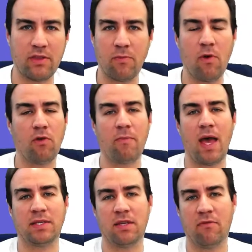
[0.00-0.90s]
the molar
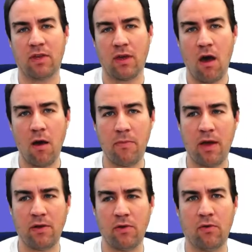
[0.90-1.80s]
mass of the
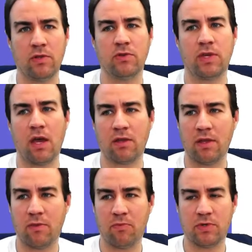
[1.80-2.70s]
compound in order to calculate
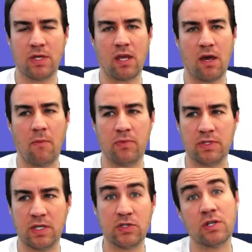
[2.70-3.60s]
the percent
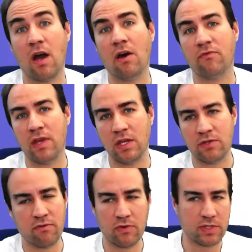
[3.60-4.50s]
composition of each
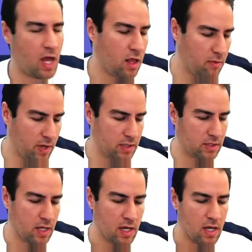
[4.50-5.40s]
of those elements.
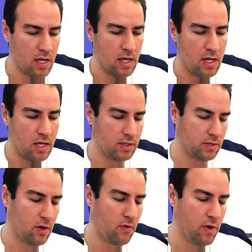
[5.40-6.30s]
And
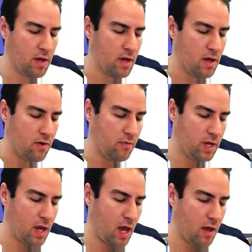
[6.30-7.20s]
so
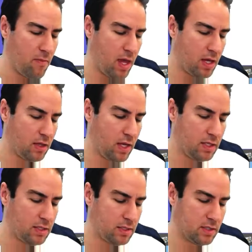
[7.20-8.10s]
we make a
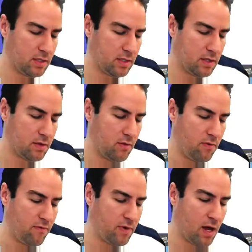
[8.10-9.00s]
list.
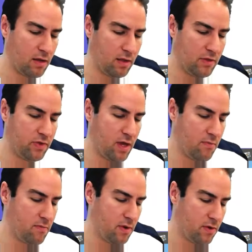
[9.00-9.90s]
We've got
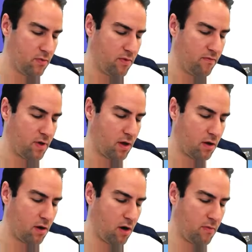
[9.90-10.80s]
lithium, we've got
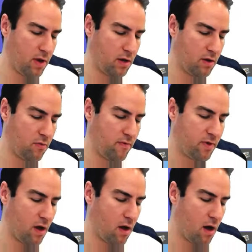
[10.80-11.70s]
carbon, and we've
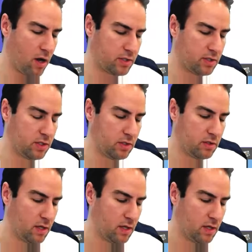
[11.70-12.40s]
got oxygen.